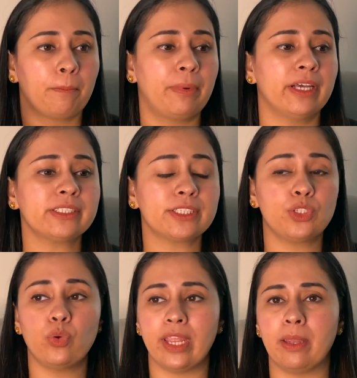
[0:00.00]
plus
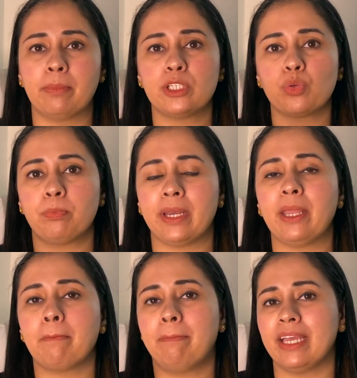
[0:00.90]
you able to
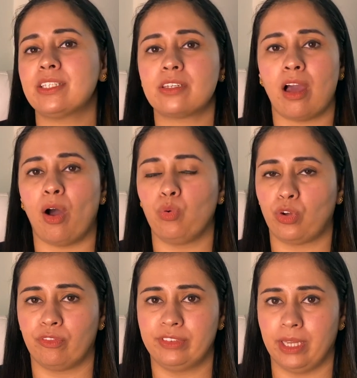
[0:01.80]
bring best out
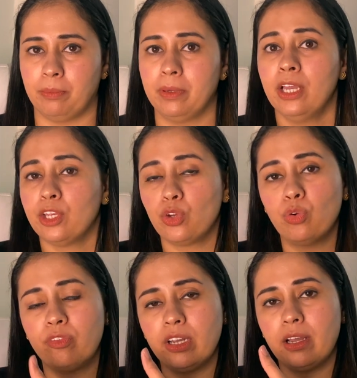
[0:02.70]
of them. You
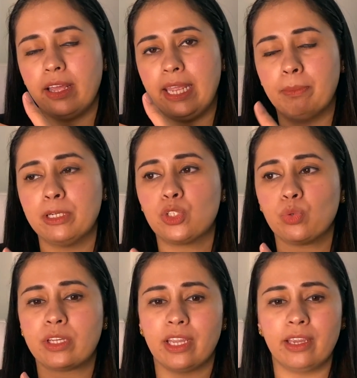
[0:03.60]
will able
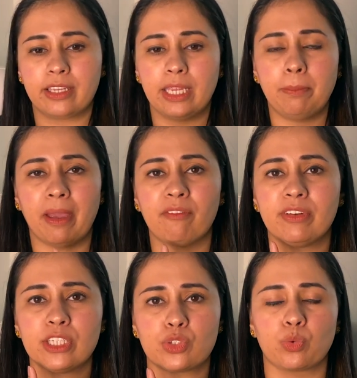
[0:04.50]
to keep
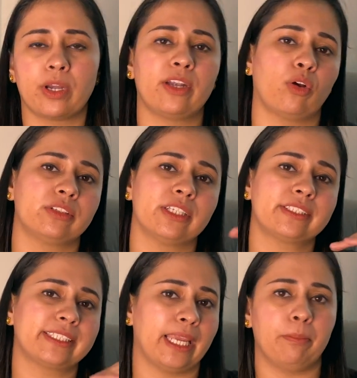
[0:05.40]
every student on the
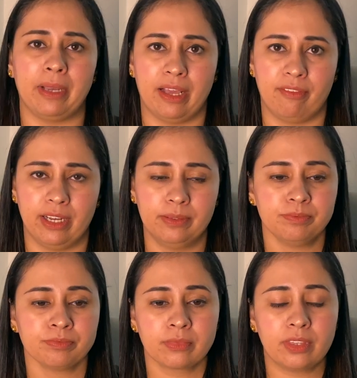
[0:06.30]
same level.
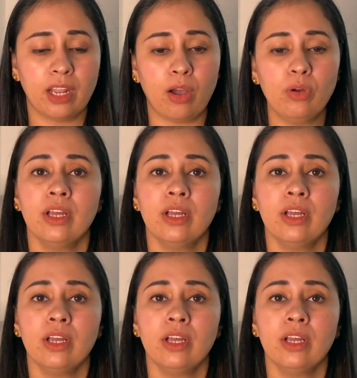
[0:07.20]
Now,